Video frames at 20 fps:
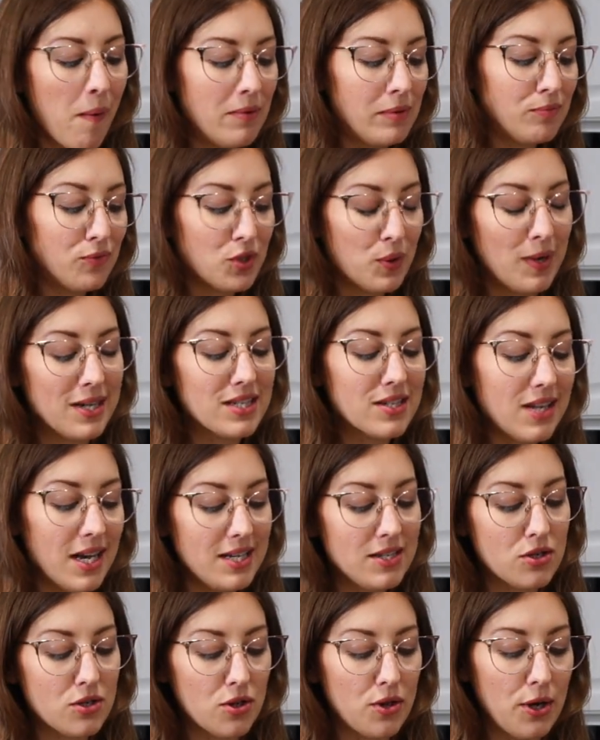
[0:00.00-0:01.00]
So I
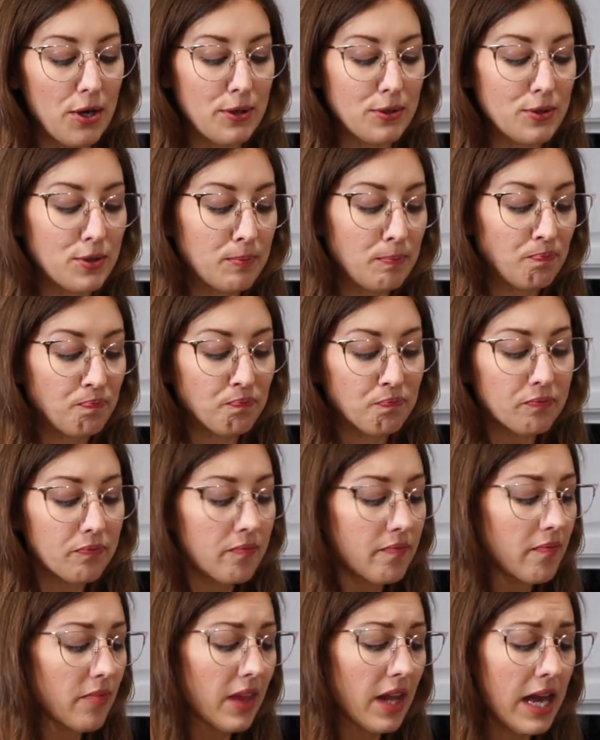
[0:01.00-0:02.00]
sliced those
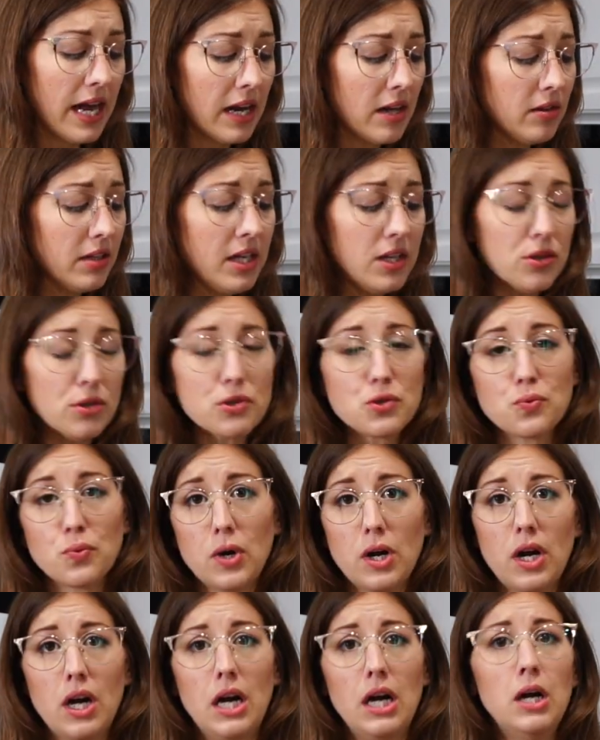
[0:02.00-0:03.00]
and I'll eat those
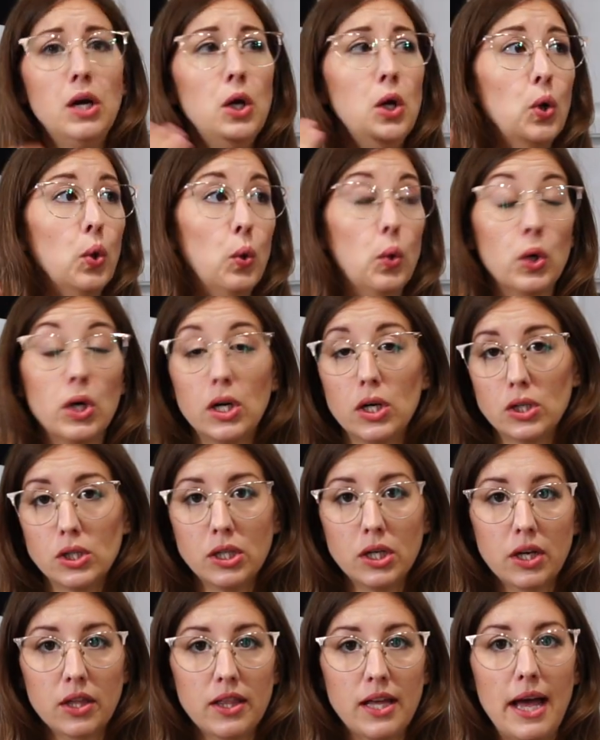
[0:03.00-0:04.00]
raw or I'll
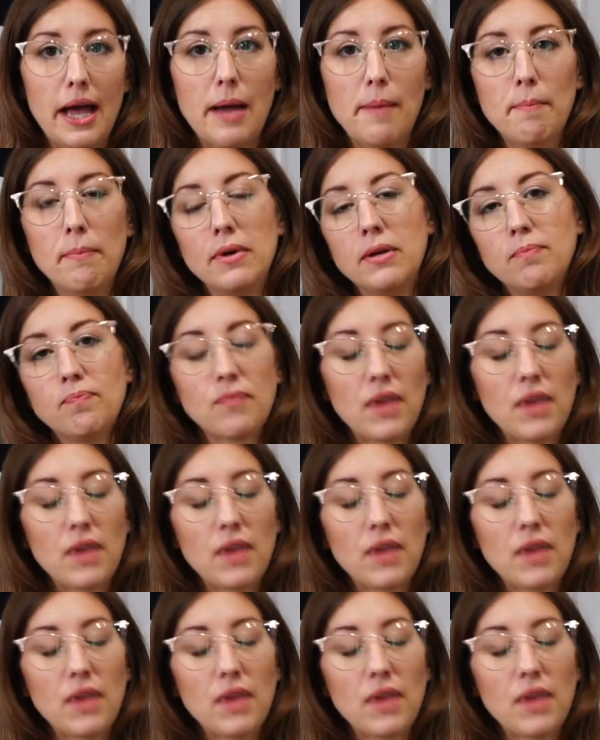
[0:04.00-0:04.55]
cook them.